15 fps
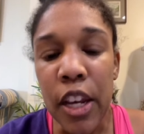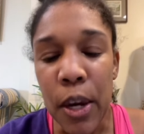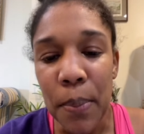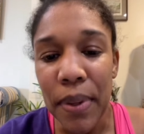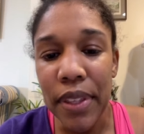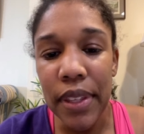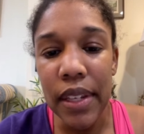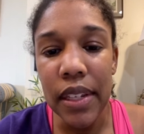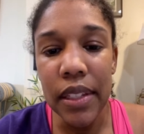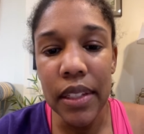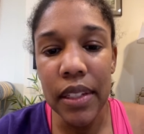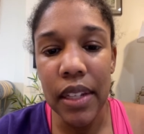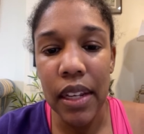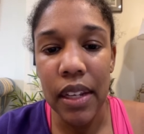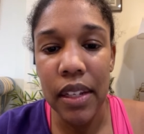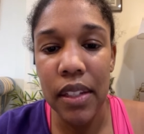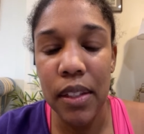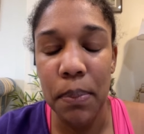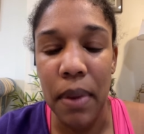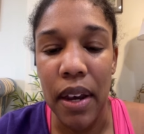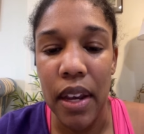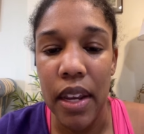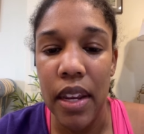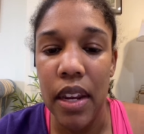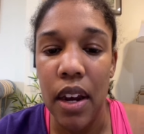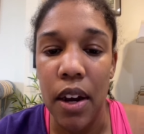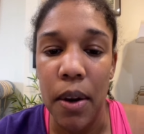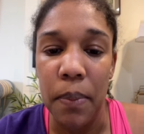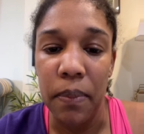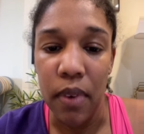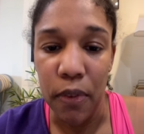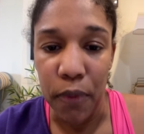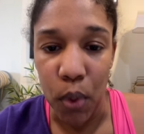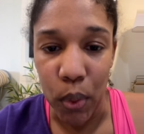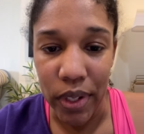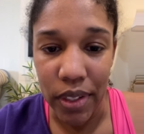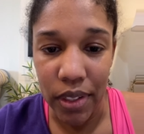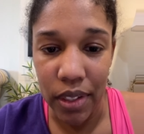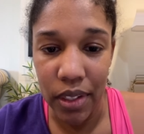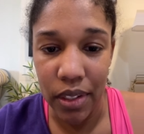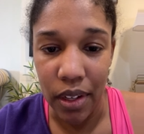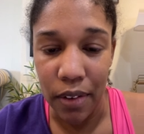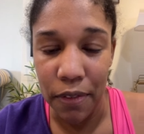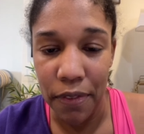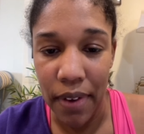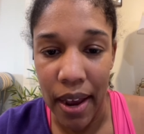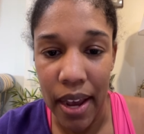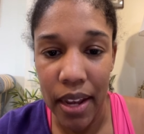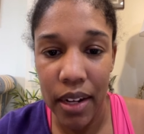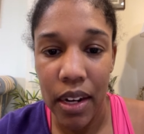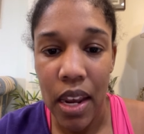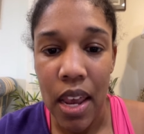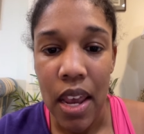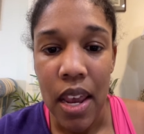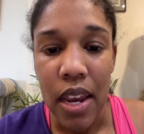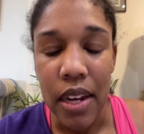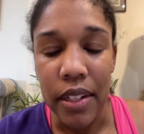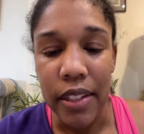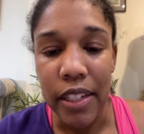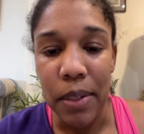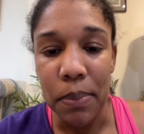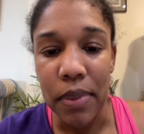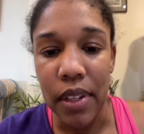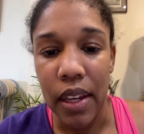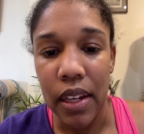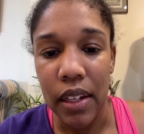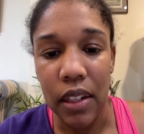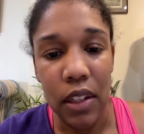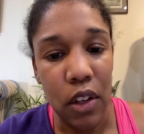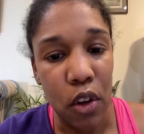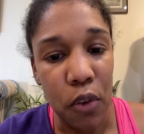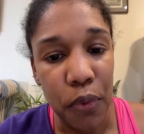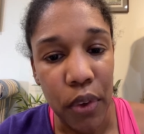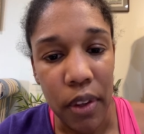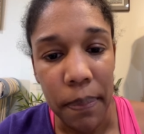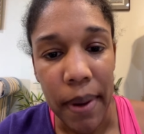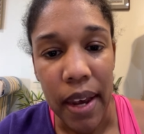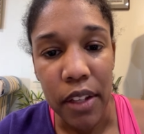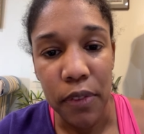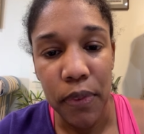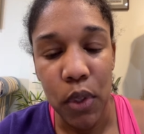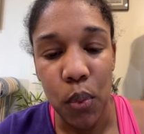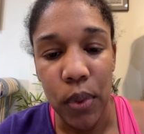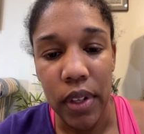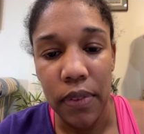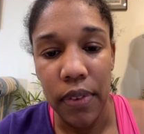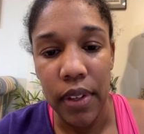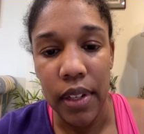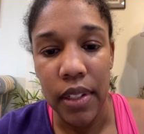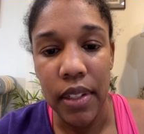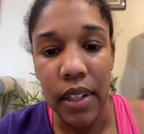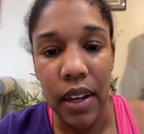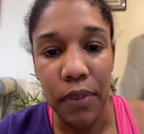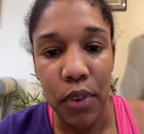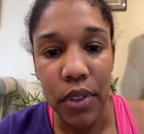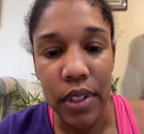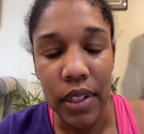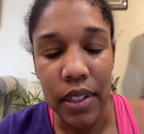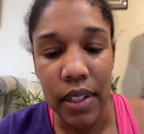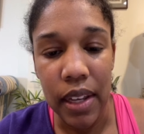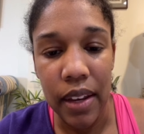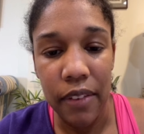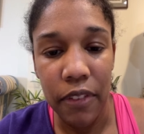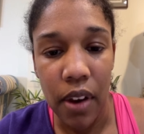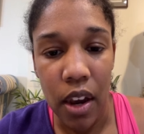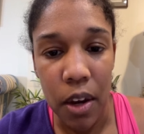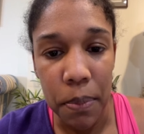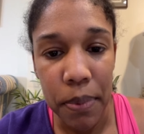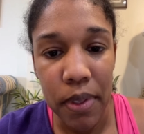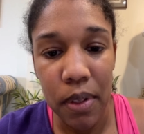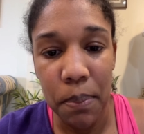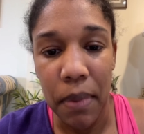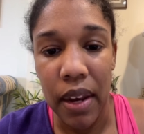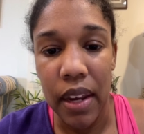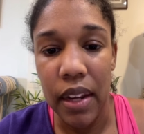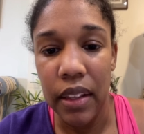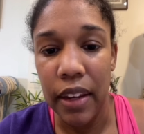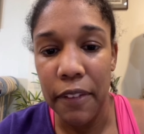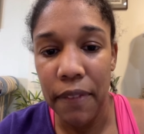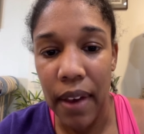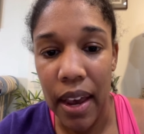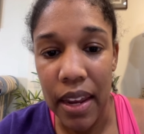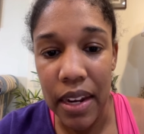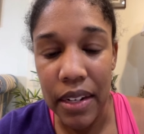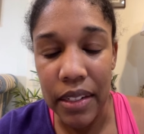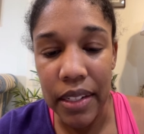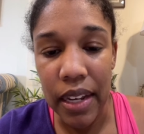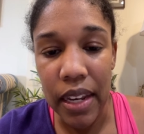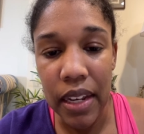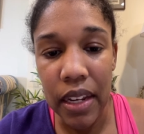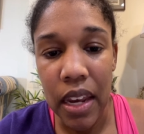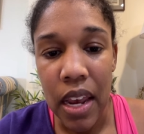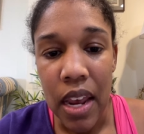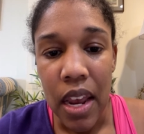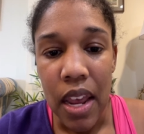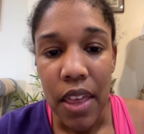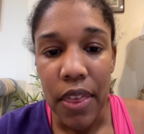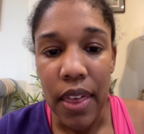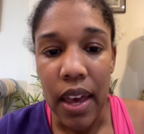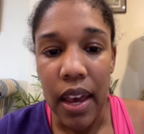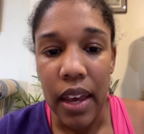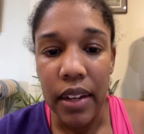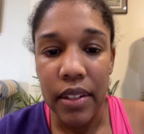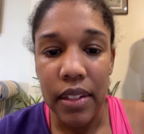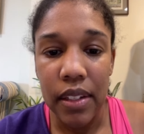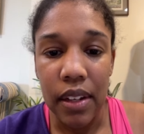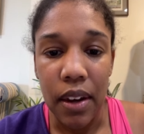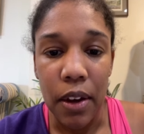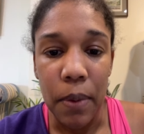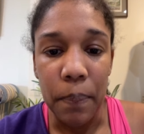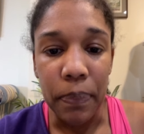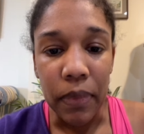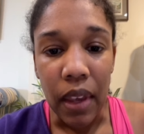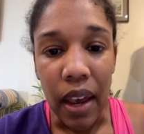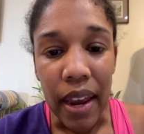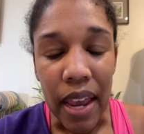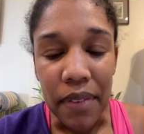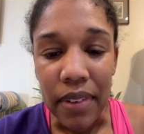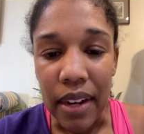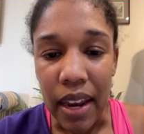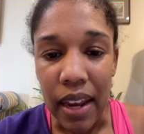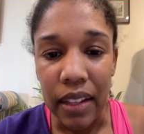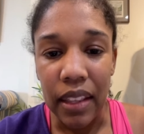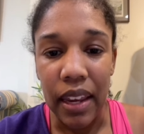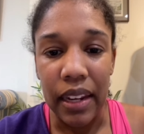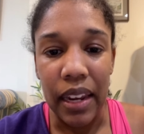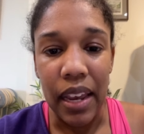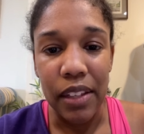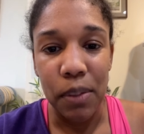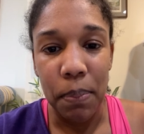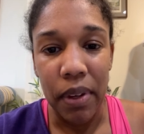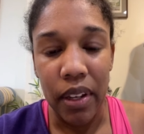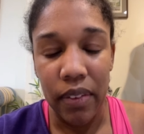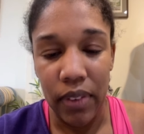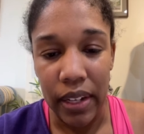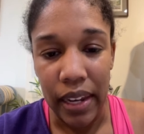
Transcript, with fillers: But these days, my um, focus is on fat. It seems like, you know, for the past few refeeds, ever since I've upped my like fat intake, that um, I haven't had like as big of a